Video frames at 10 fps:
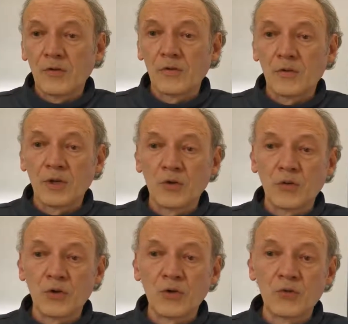So in
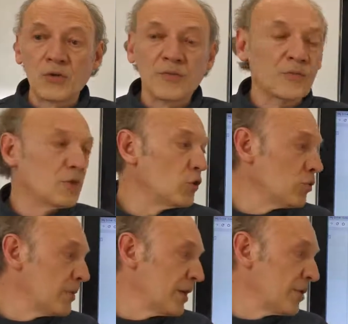conclusion,
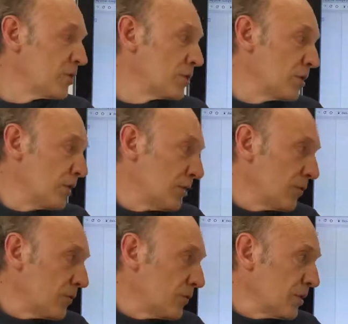renewable energy
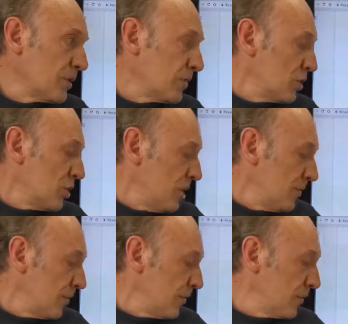is already the
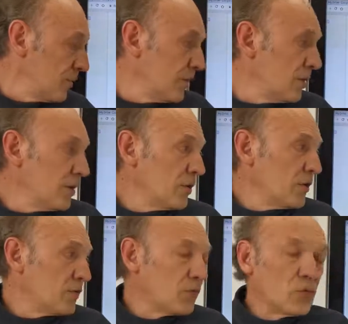cheapest
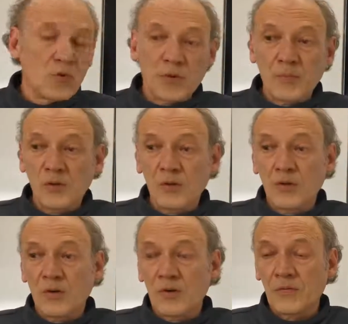form
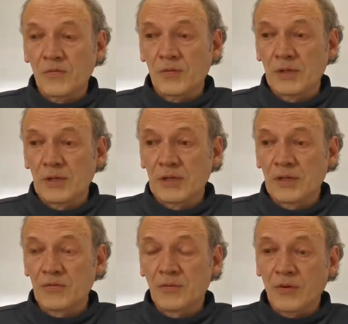of
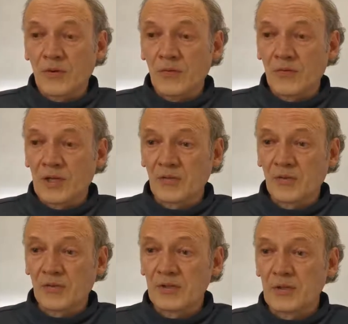
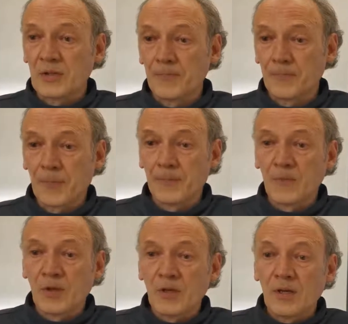electricity,
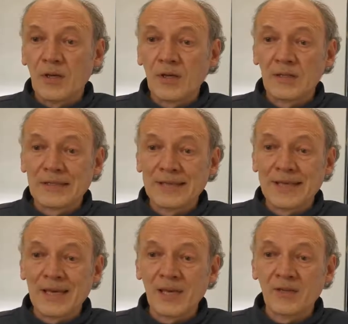and
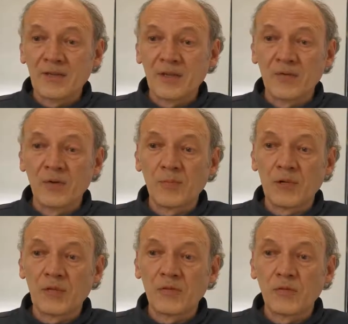gas can
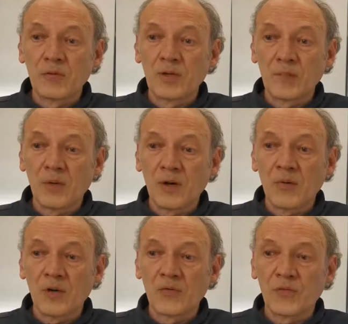replace nuclear
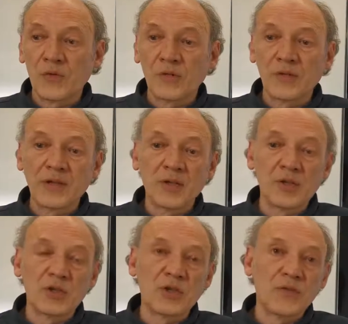power and fossil
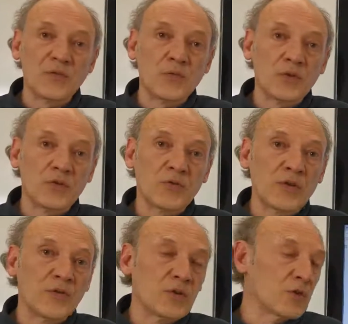energy for the
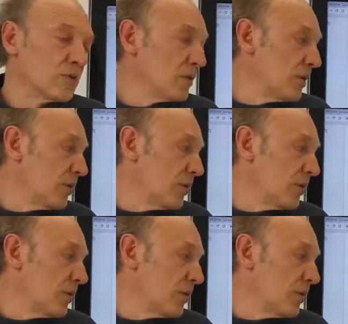transition